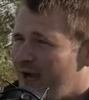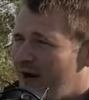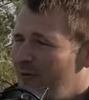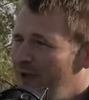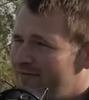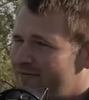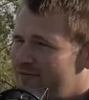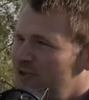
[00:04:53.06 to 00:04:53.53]

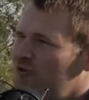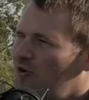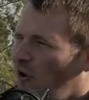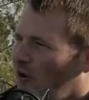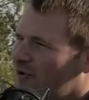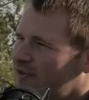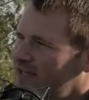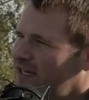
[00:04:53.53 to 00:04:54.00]
We have two
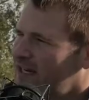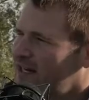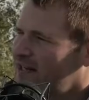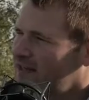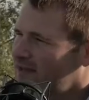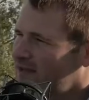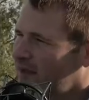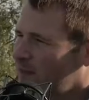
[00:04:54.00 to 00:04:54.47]
goals
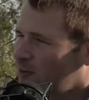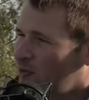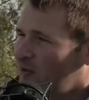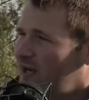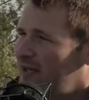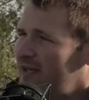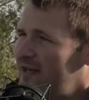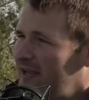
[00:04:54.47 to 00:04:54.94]
here. Number
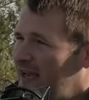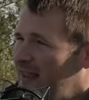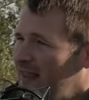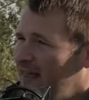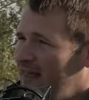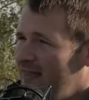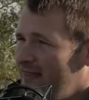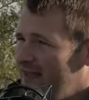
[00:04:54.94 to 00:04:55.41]
one,
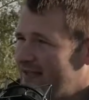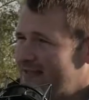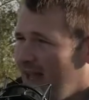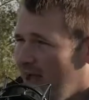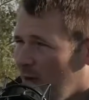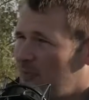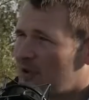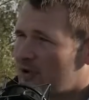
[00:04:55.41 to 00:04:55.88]
that's
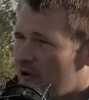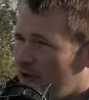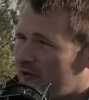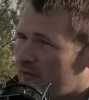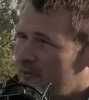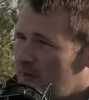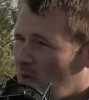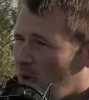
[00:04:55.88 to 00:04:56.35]
help the
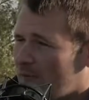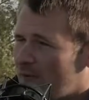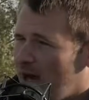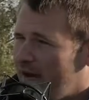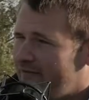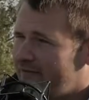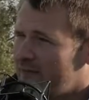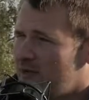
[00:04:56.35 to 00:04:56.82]
grower be more
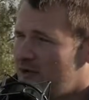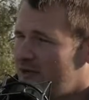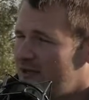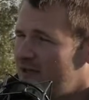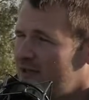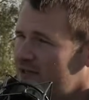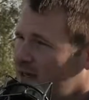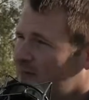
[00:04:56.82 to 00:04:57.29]

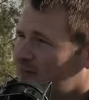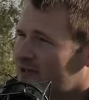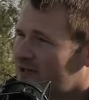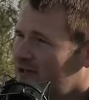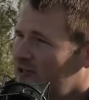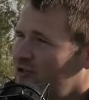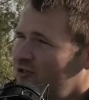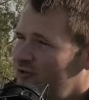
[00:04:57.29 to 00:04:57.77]
profitable. Number
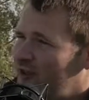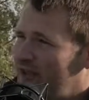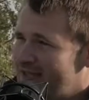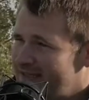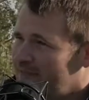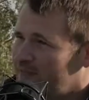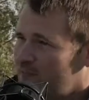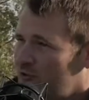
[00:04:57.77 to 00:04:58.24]
two,
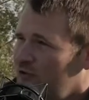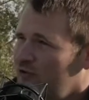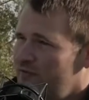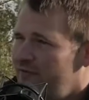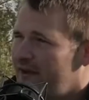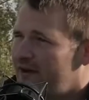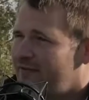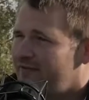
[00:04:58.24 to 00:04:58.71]
that's
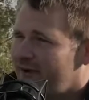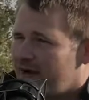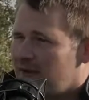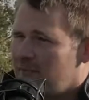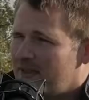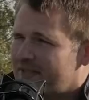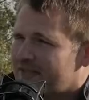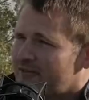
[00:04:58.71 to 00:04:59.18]
improve their
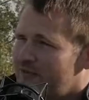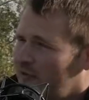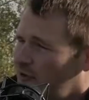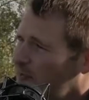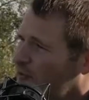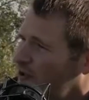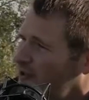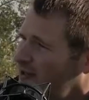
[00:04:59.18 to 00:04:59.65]
environmental
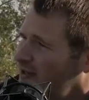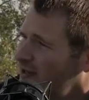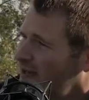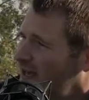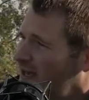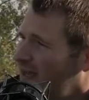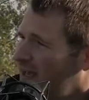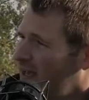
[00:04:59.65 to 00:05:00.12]
footprint
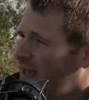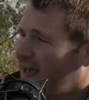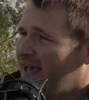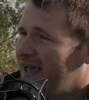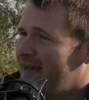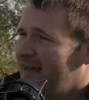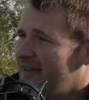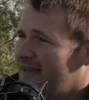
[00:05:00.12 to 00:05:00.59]

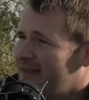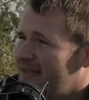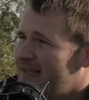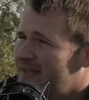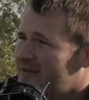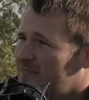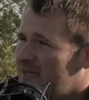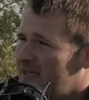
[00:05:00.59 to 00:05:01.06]
and
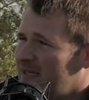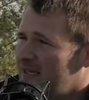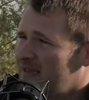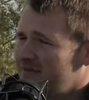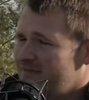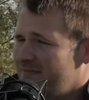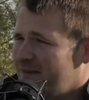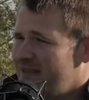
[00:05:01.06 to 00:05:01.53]
lead
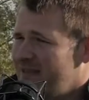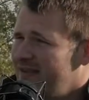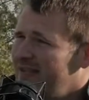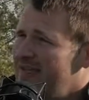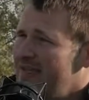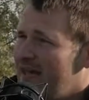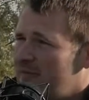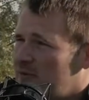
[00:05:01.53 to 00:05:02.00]

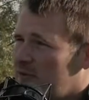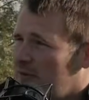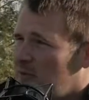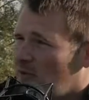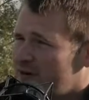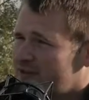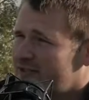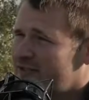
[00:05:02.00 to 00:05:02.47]
them to be more